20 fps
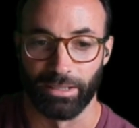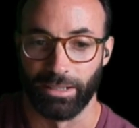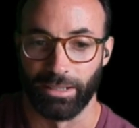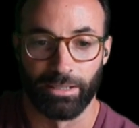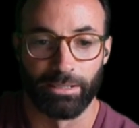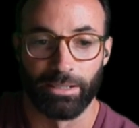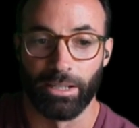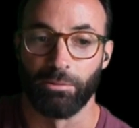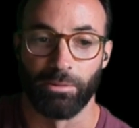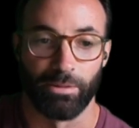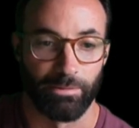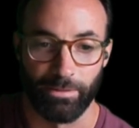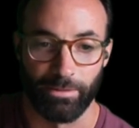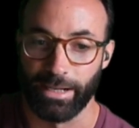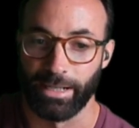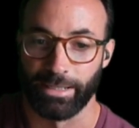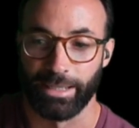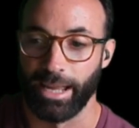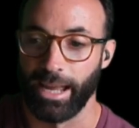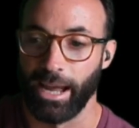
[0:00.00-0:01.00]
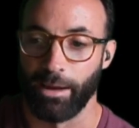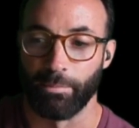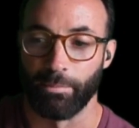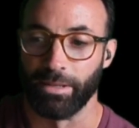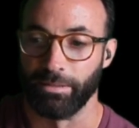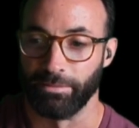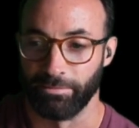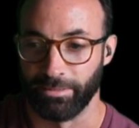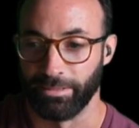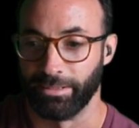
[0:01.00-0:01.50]
And I'm like, no, we never had that
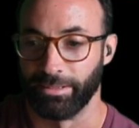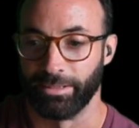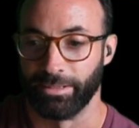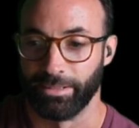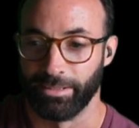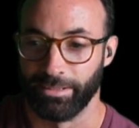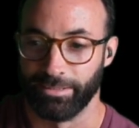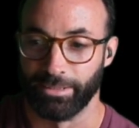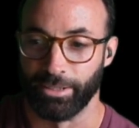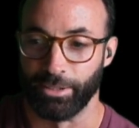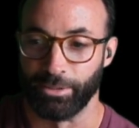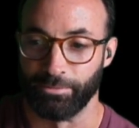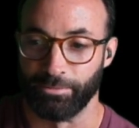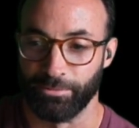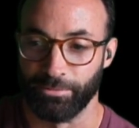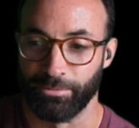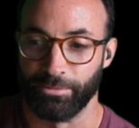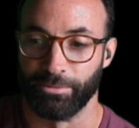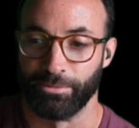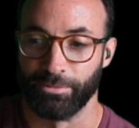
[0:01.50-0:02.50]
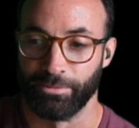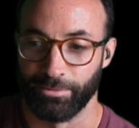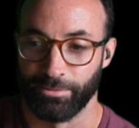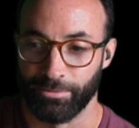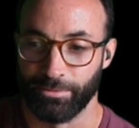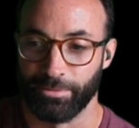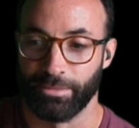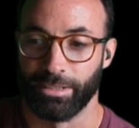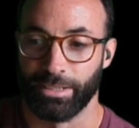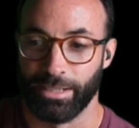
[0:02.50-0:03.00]
happen. So
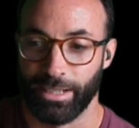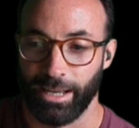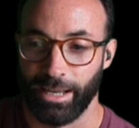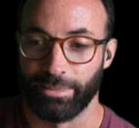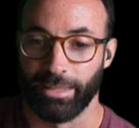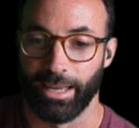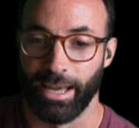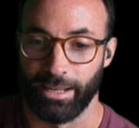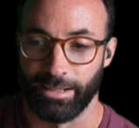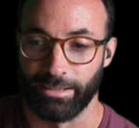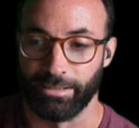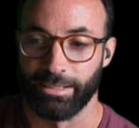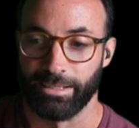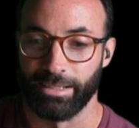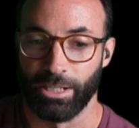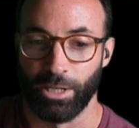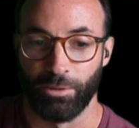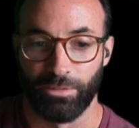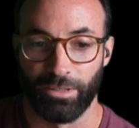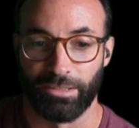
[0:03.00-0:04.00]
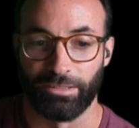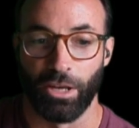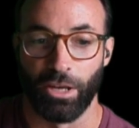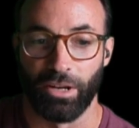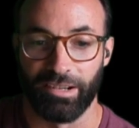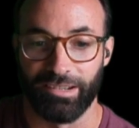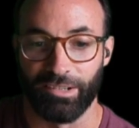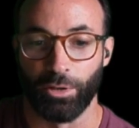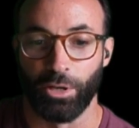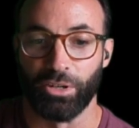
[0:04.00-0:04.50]
I thought, if as
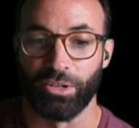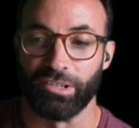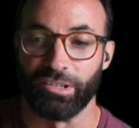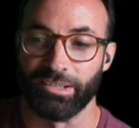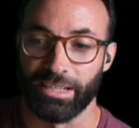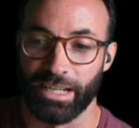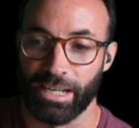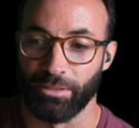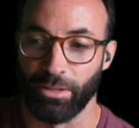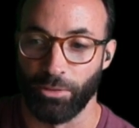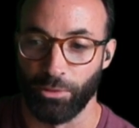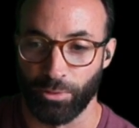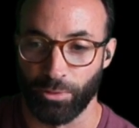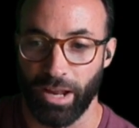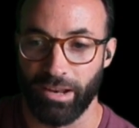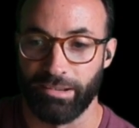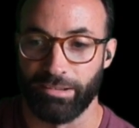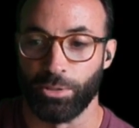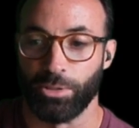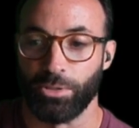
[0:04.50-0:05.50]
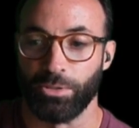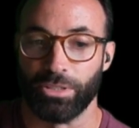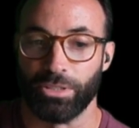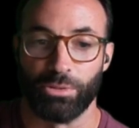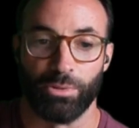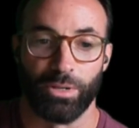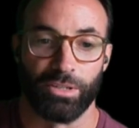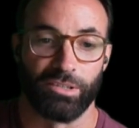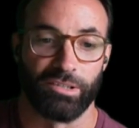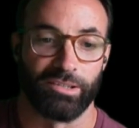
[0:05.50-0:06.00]
long as you understand the threshold,
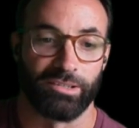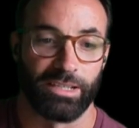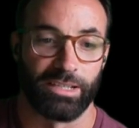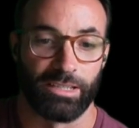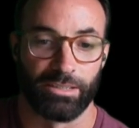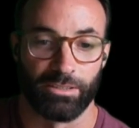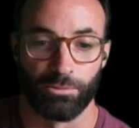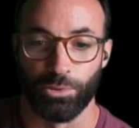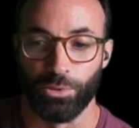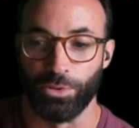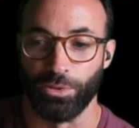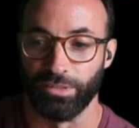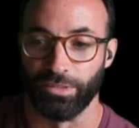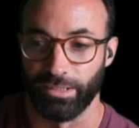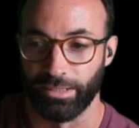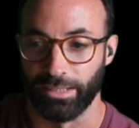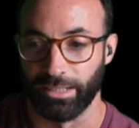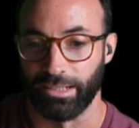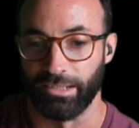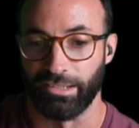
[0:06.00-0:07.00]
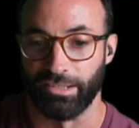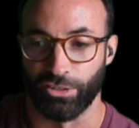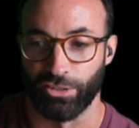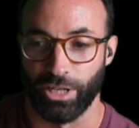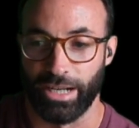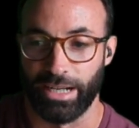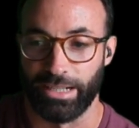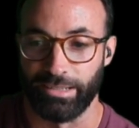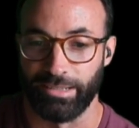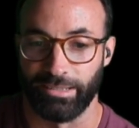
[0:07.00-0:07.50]
you understand the rules and the
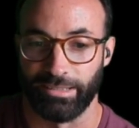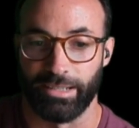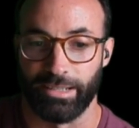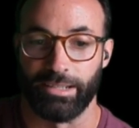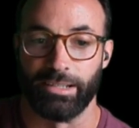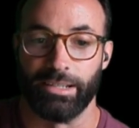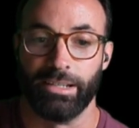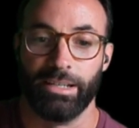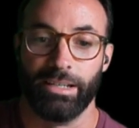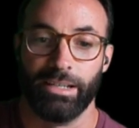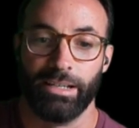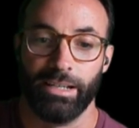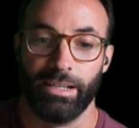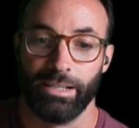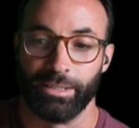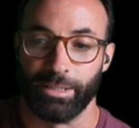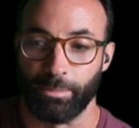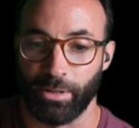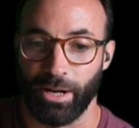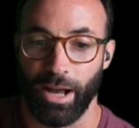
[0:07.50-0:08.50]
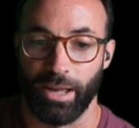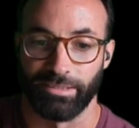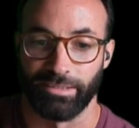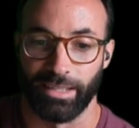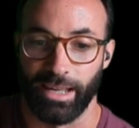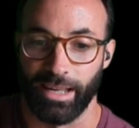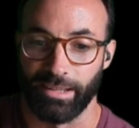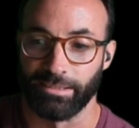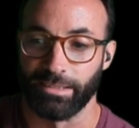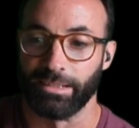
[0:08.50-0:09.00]
constraints and the
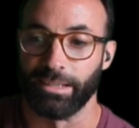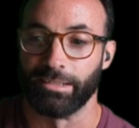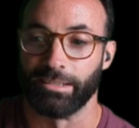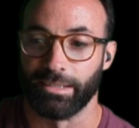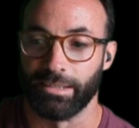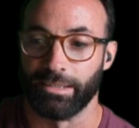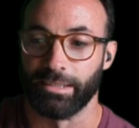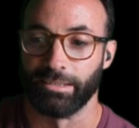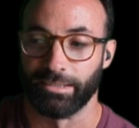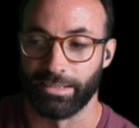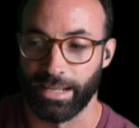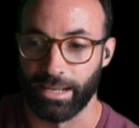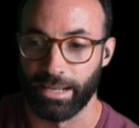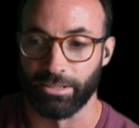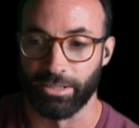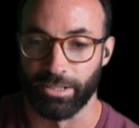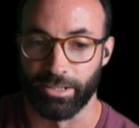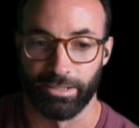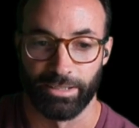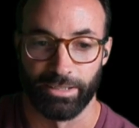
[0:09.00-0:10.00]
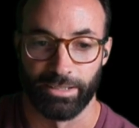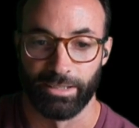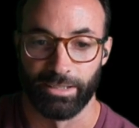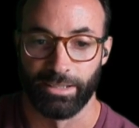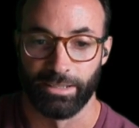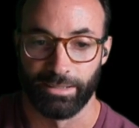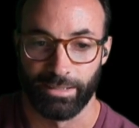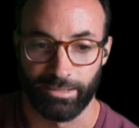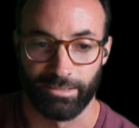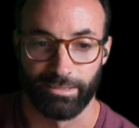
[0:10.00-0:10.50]
process, and it's in the standard,
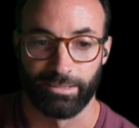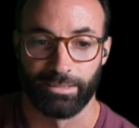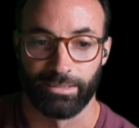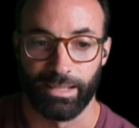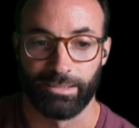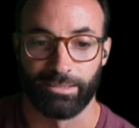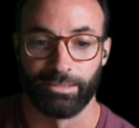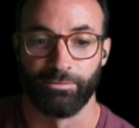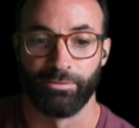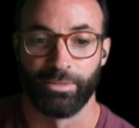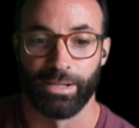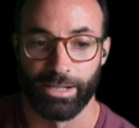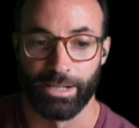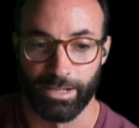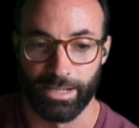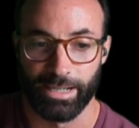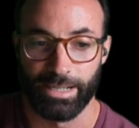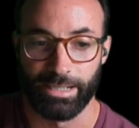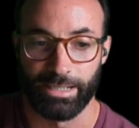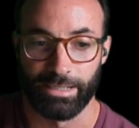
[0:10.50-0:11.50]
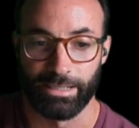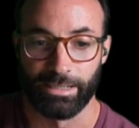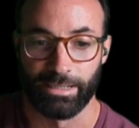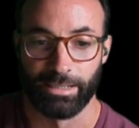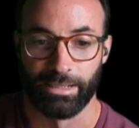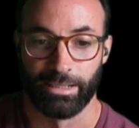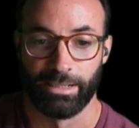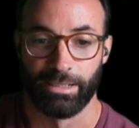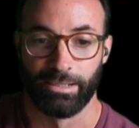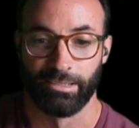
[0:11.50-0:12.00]
that's very
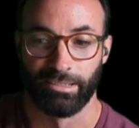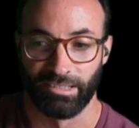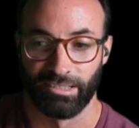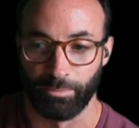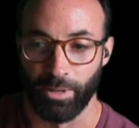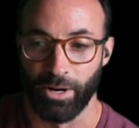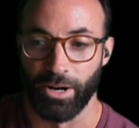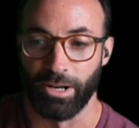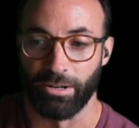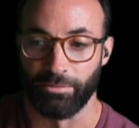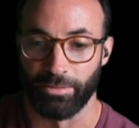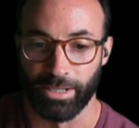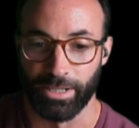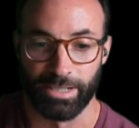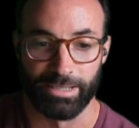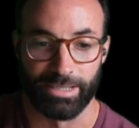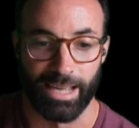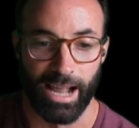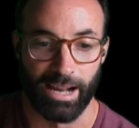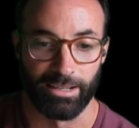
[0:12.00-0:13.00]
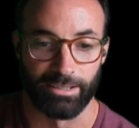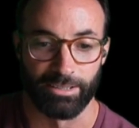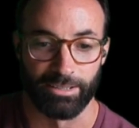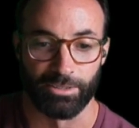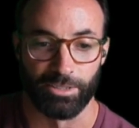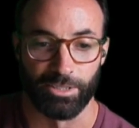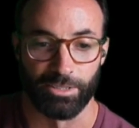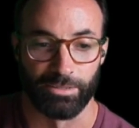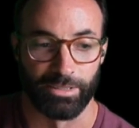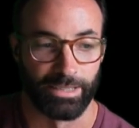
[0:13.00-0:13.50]
smart, very
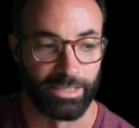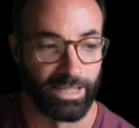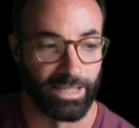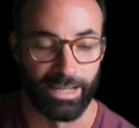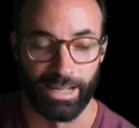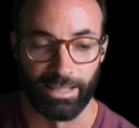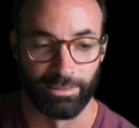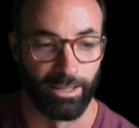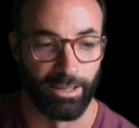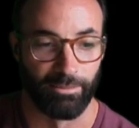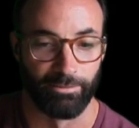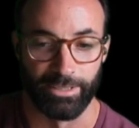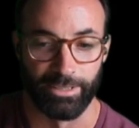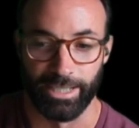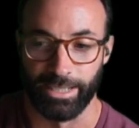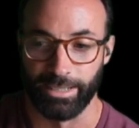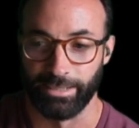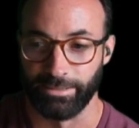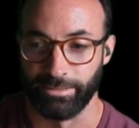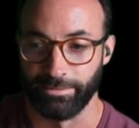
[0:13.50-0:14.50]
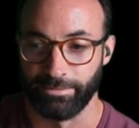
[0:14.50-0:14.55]
tactical, and I loved it.